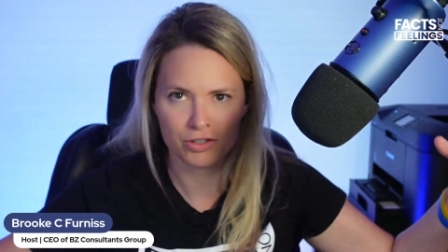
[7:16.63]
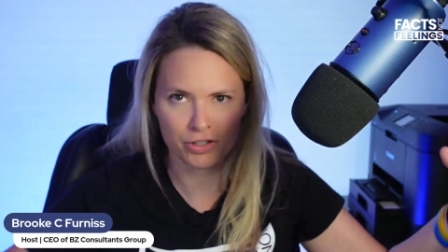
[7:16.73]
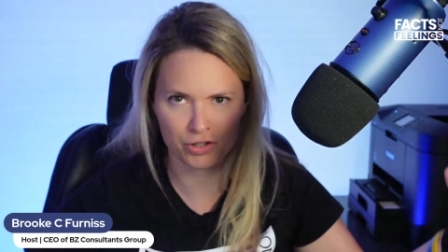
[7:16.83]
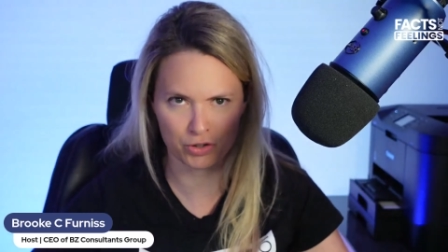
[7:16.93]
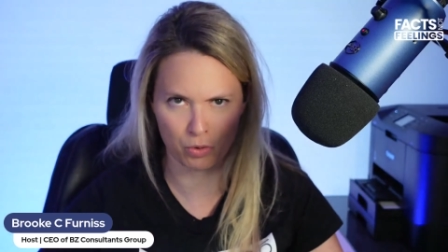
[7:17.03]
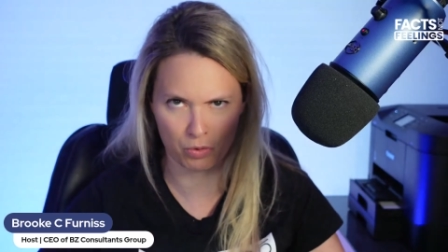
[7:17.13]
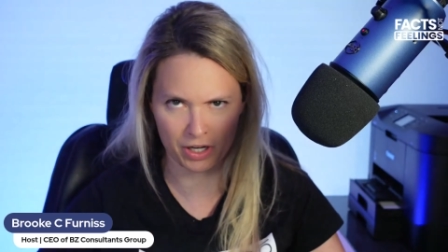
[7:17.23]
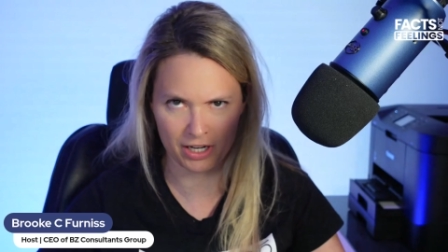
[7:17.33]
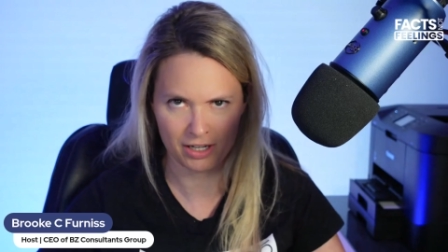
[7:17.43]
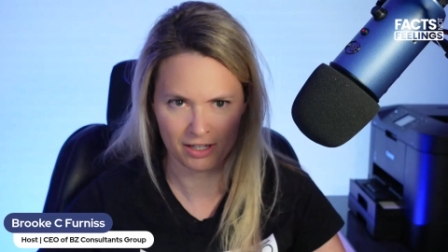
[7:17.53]

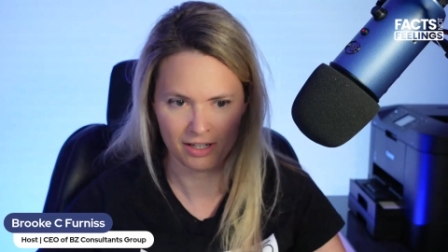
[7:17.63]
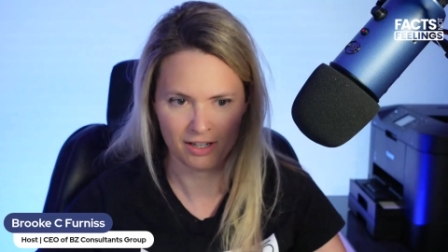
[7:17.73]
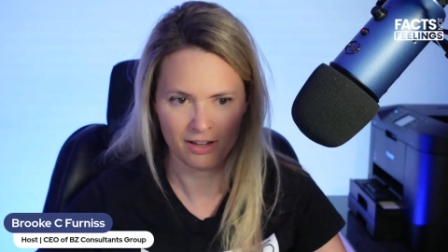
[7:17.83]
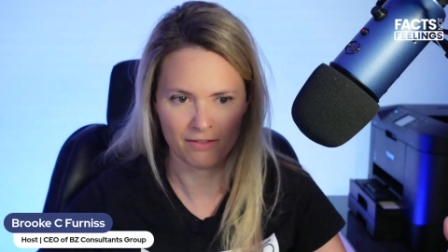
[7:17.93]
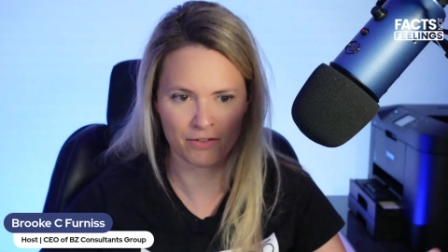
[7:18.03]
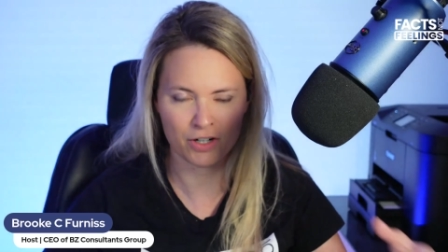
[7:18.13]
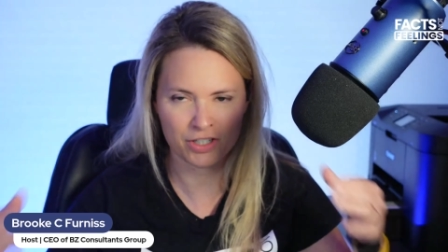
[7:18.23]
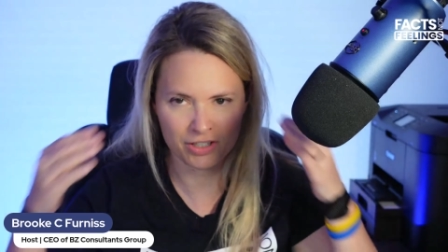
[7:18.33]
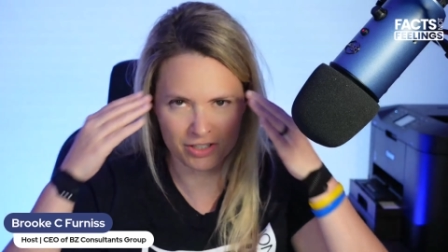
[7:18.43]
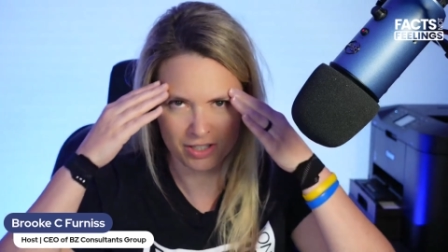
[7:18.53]
story
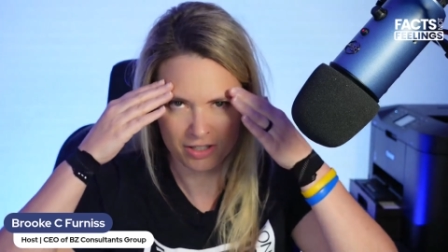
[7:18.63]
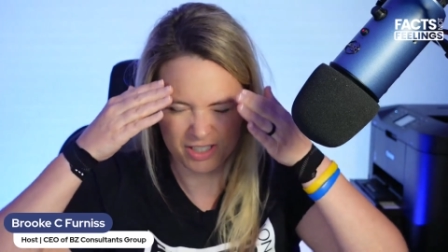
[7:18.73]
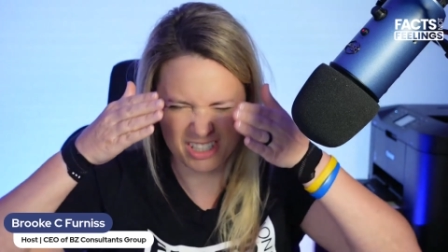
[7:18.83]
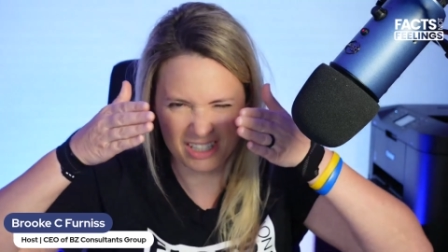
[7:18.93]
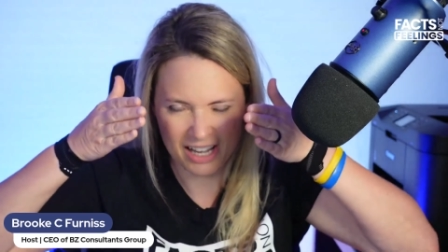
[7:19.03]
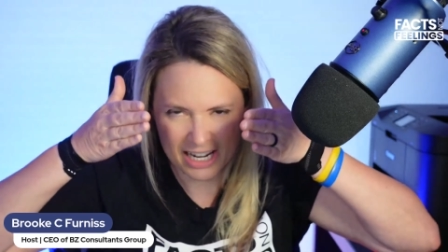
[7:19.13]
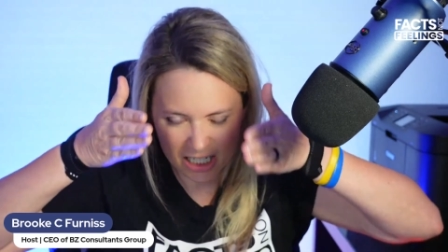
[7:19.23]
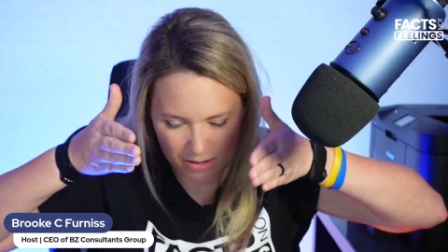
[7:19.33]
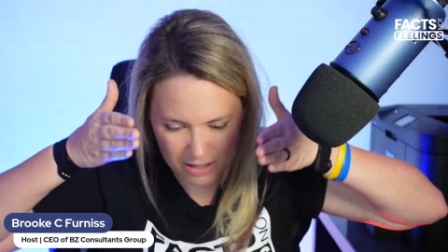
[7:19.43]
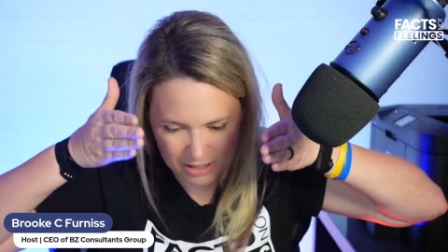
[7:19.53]
versus this
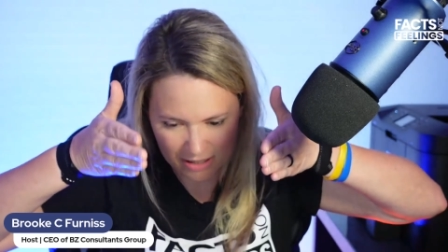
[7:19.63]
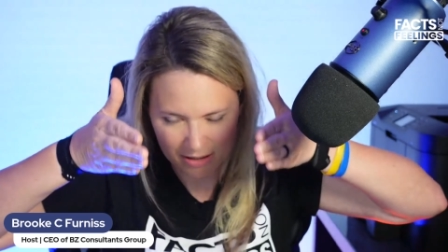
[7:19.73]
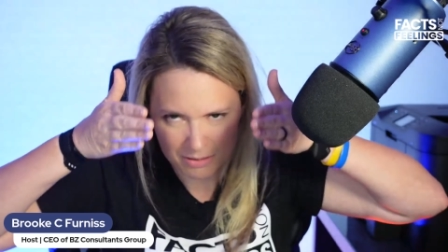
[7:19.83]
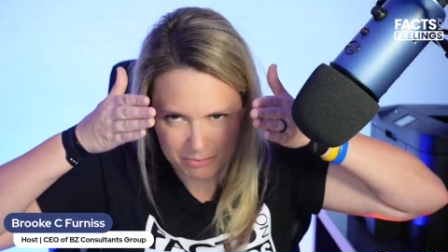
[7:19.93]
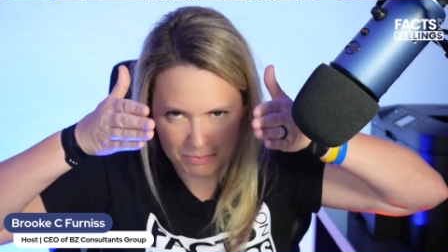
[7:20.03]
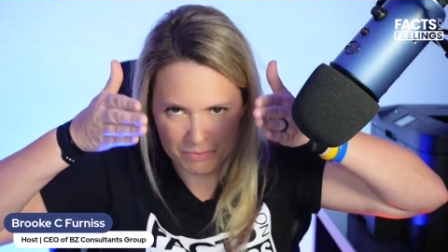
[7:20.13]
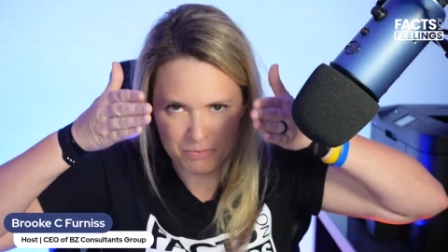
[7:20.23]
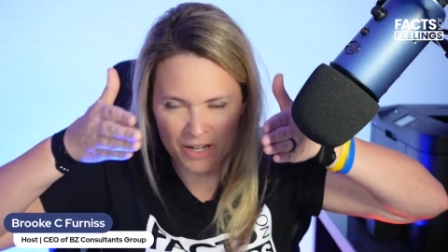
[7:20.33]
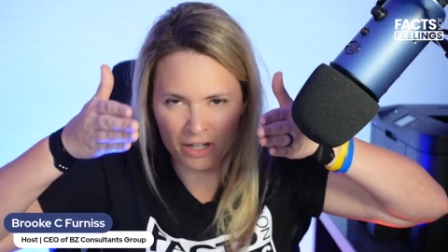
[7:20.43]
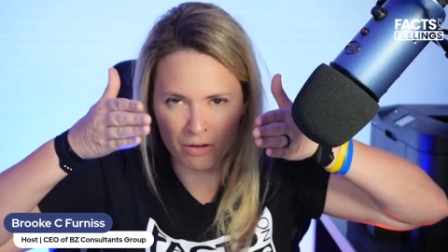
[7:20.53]
tiny
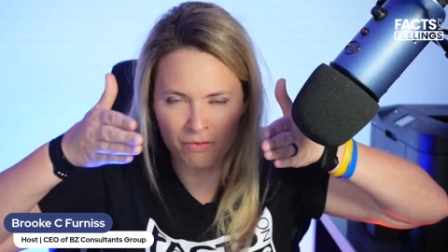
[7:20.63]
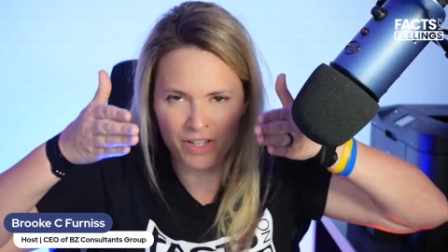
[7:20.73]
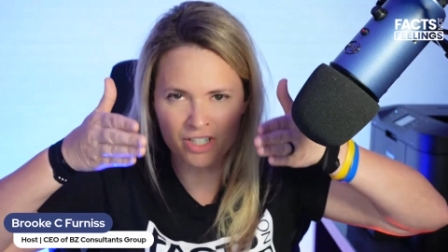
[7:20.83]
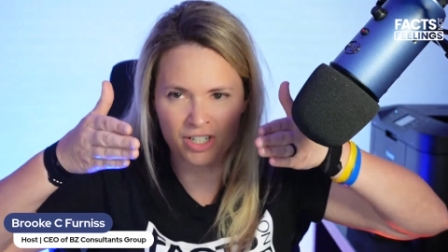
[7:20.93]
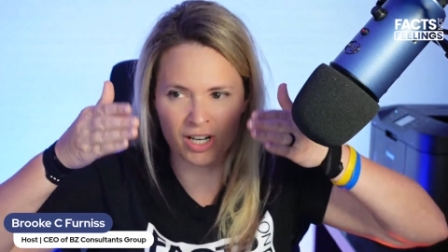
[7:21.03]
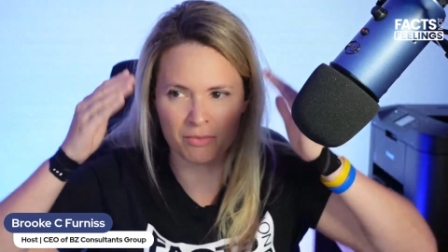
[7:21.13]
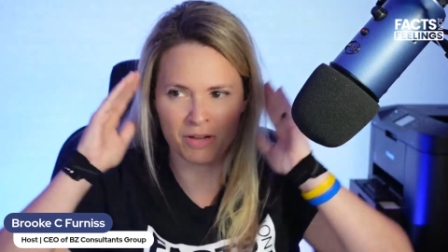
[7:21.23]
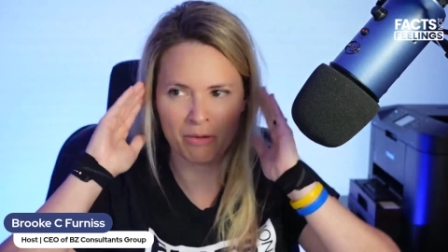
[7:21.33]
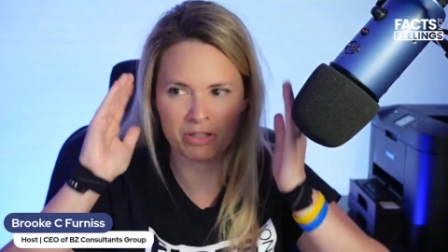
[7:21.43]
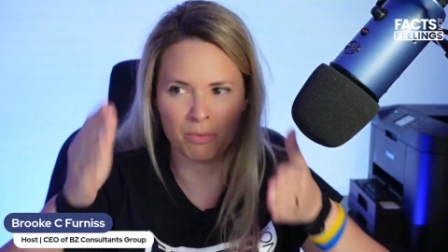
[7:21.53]
narrow vision and
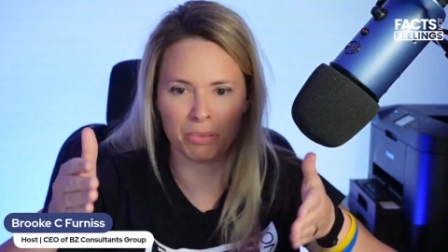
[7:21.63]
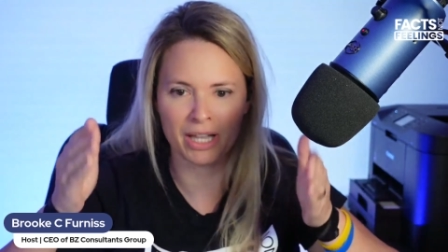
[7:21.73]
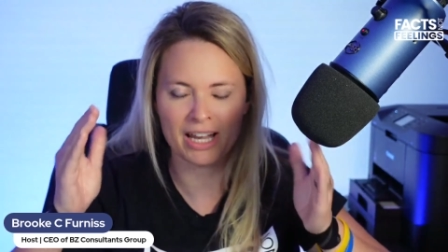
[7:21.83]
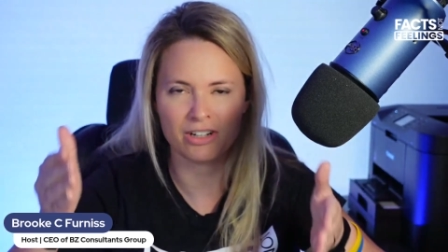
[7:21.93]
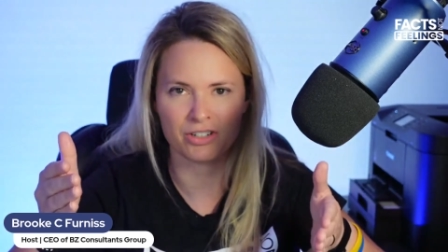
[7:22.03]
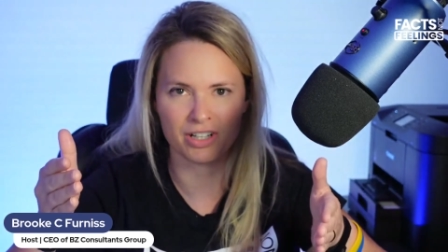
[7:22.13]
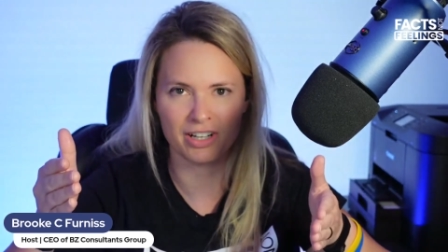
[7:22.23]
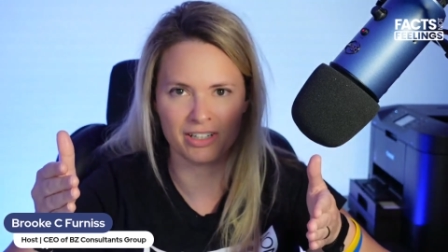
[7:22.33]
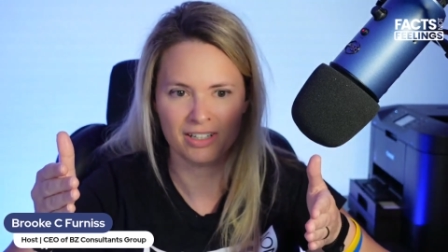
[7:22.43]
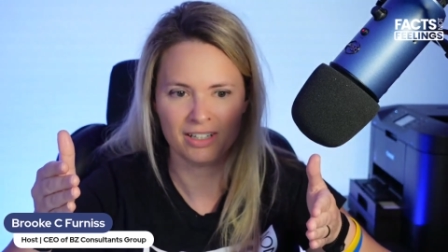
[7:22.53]
with the blinders
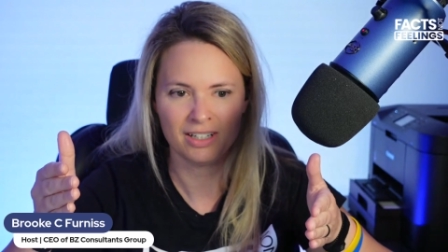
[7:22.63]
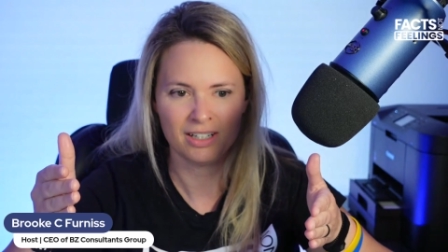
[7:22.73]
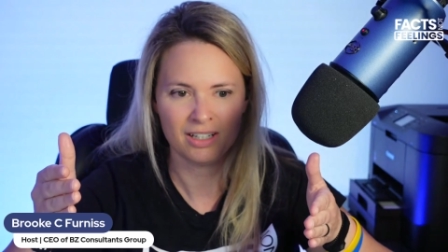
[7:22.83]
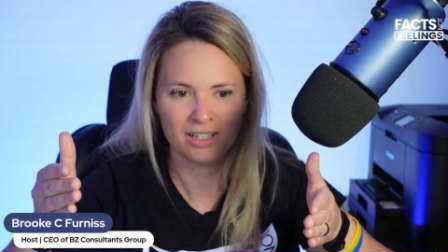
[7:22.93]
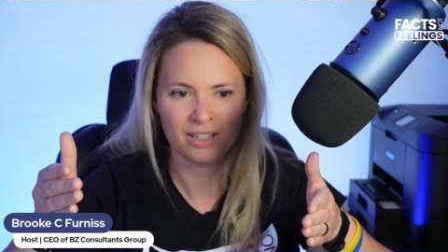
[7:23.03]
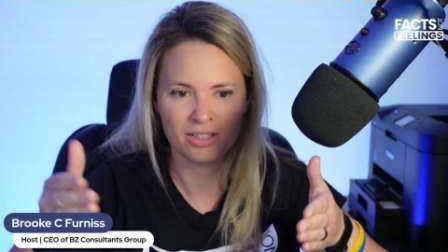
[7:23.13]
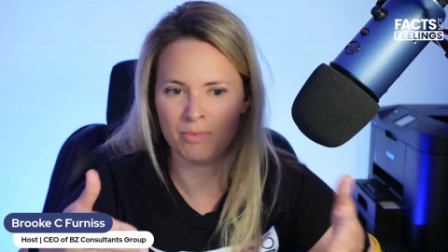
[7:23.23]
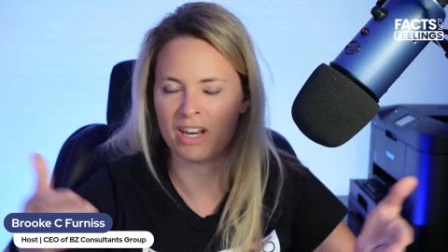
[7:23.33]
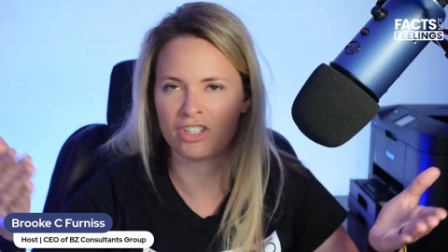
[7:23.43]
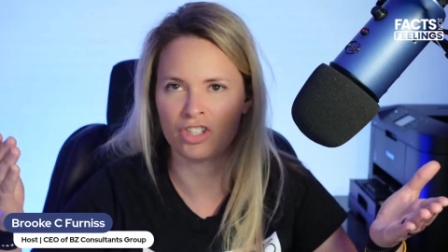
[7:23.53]
on, you
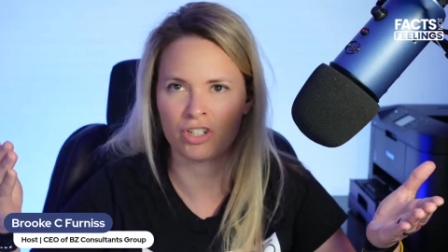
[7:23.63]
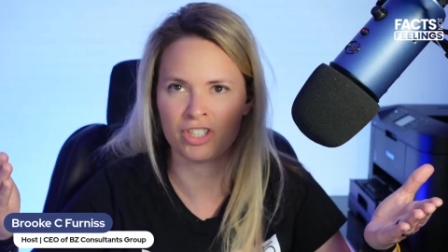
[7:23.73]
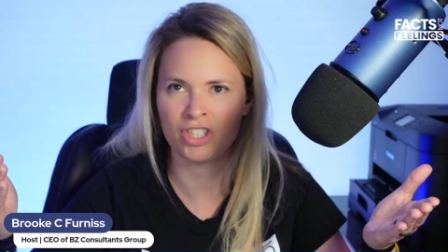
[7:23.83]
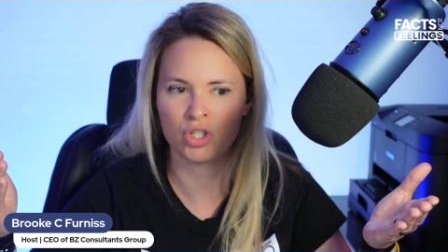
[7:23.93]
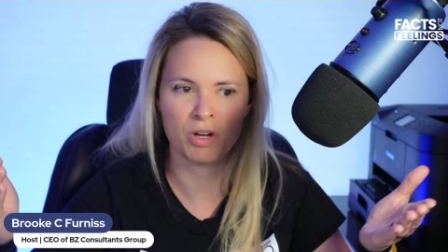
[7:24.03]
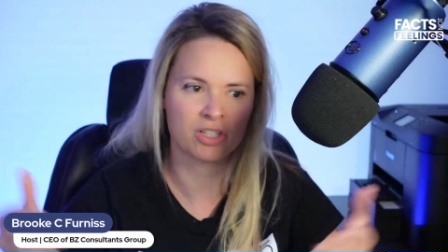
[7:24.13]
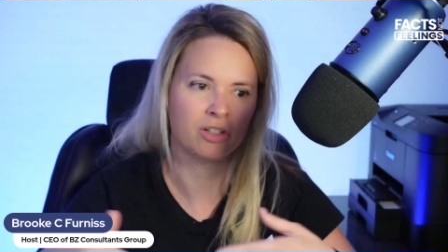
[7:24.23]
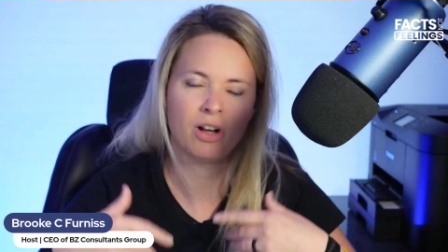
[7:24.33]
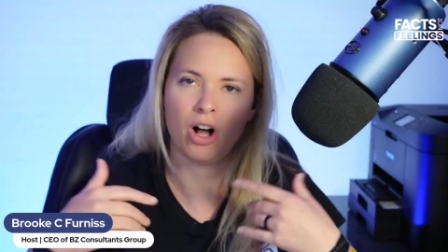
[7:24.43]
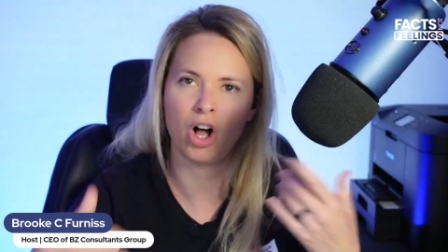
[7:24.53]
manage to turn the
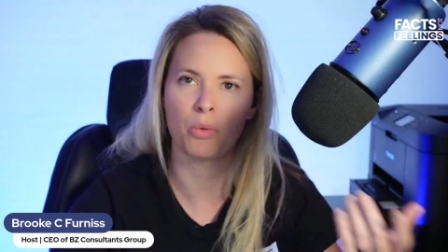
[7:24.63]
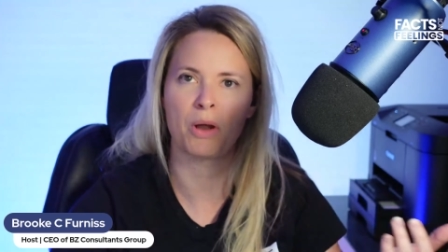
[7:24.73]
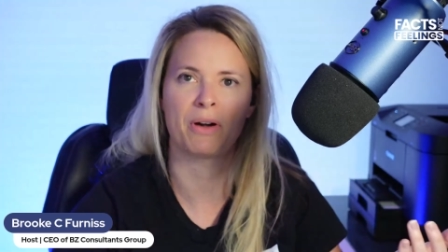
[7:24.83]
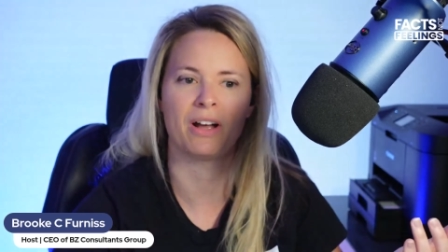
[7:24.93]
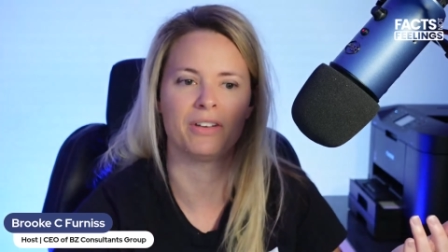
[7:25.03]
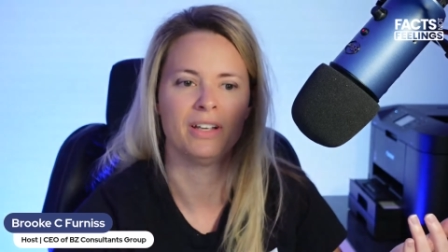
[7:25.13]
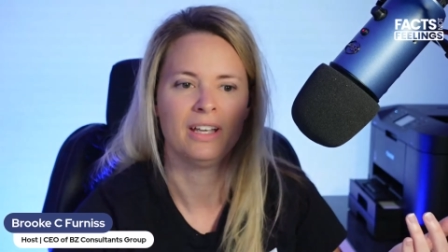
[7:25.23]
situation all the way around.